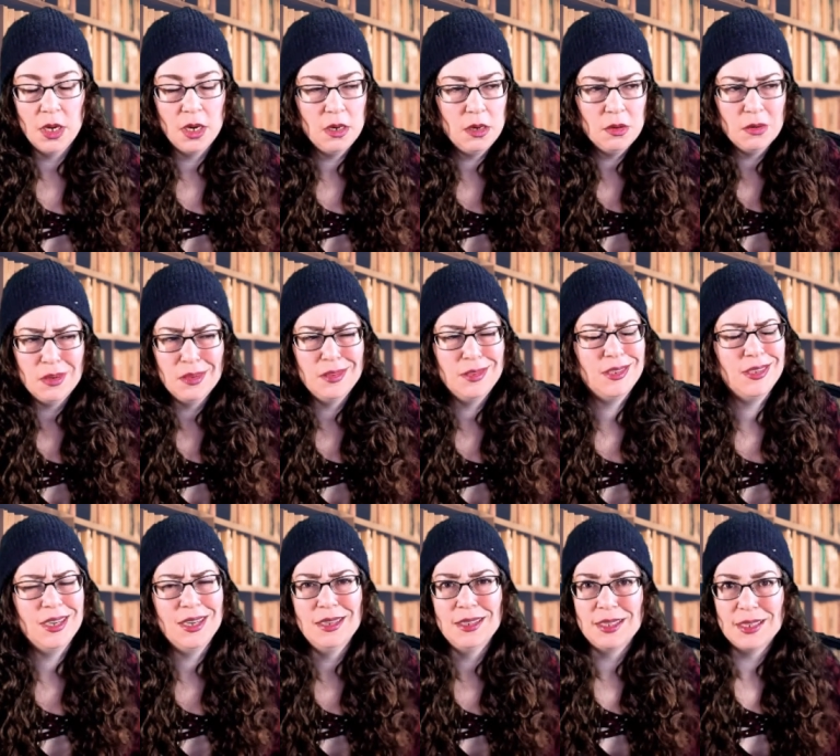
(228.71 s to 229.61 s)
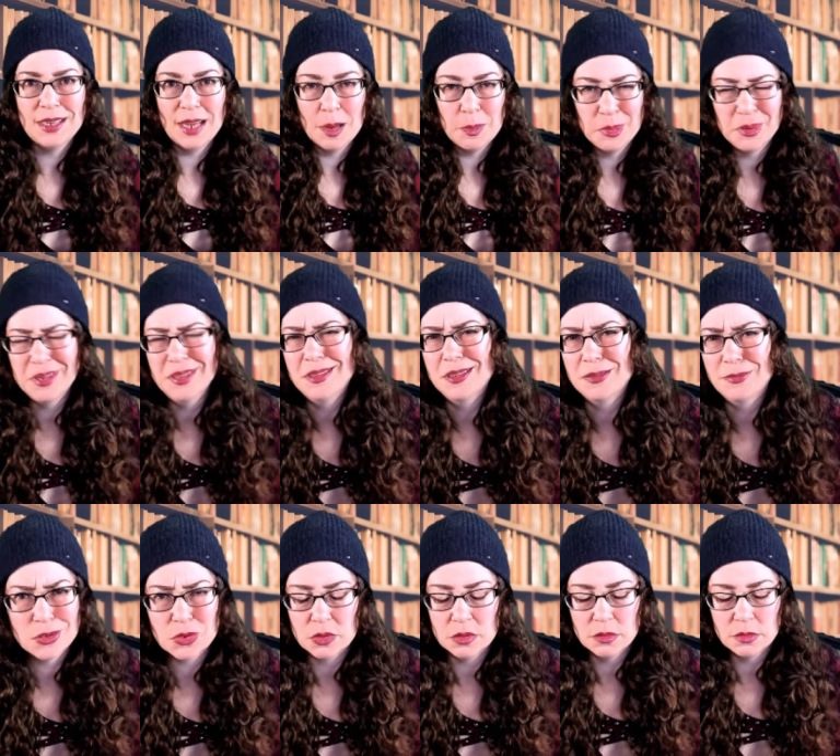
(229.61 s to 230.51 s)
And you can say it's not, but it's
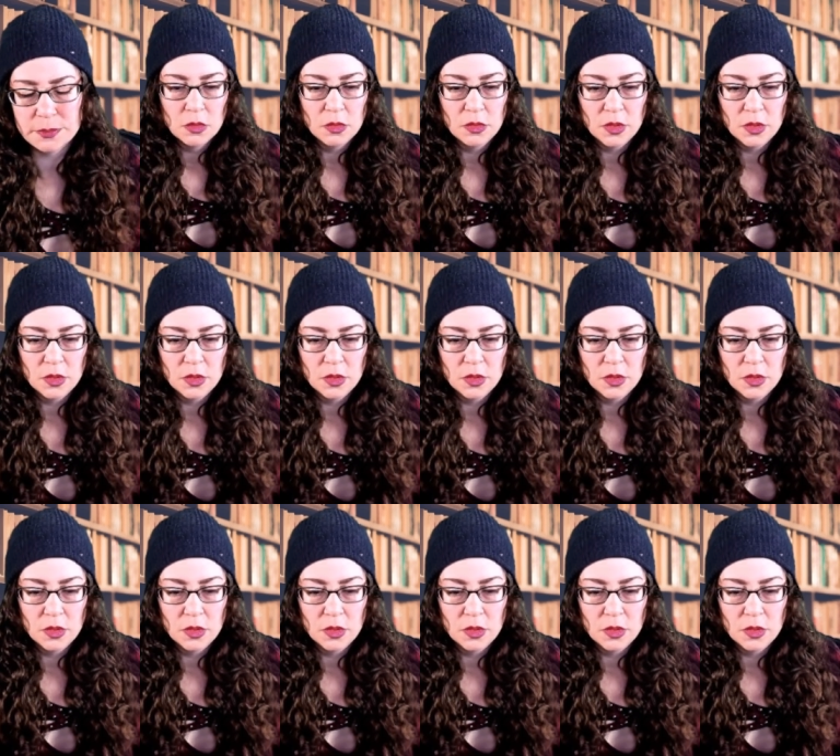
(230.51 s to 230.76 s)
true.